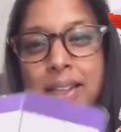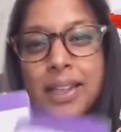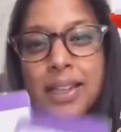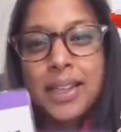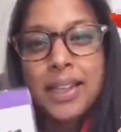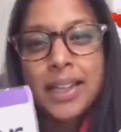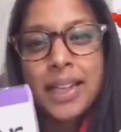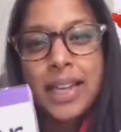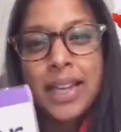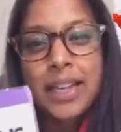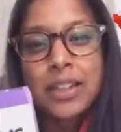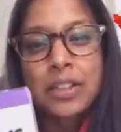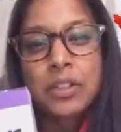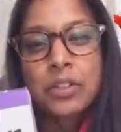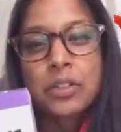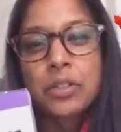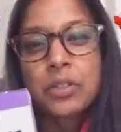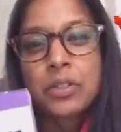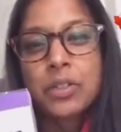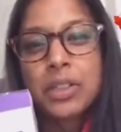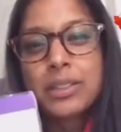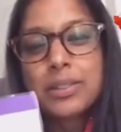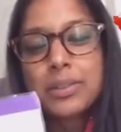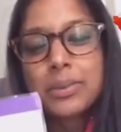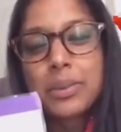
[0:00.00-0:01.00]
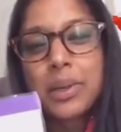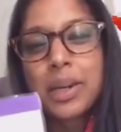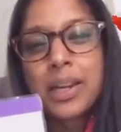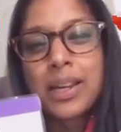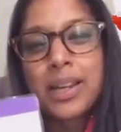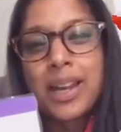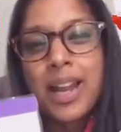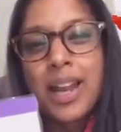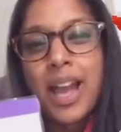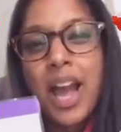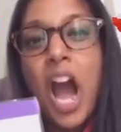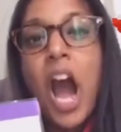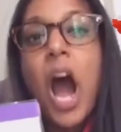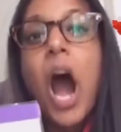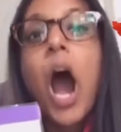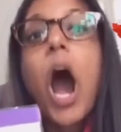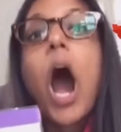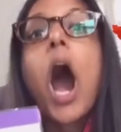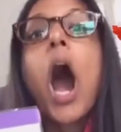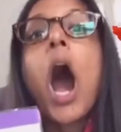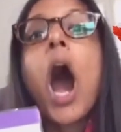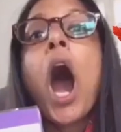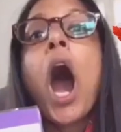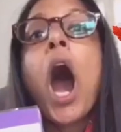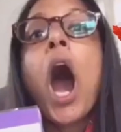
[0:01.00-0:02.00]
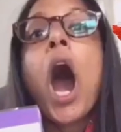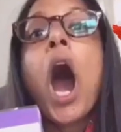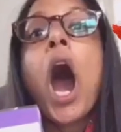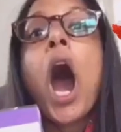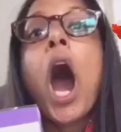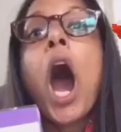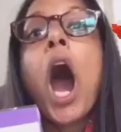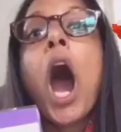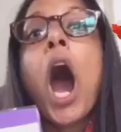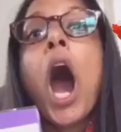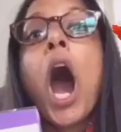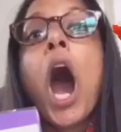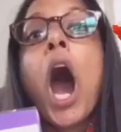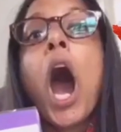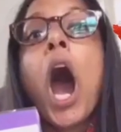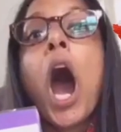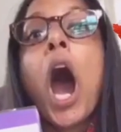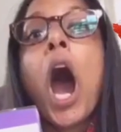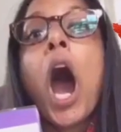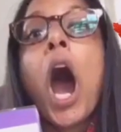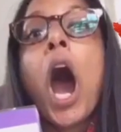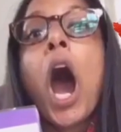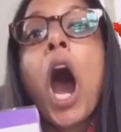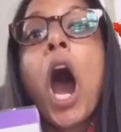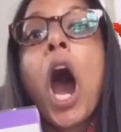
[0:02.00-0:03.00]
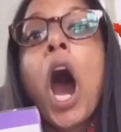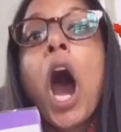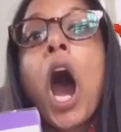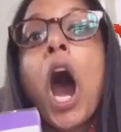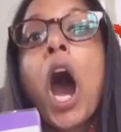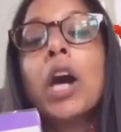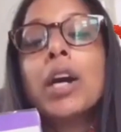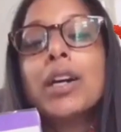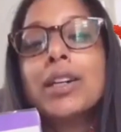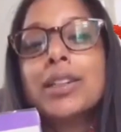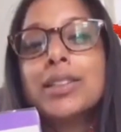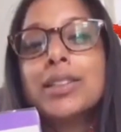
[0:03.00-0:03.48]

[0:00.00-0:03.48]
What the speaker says: Can you do this one? Ah.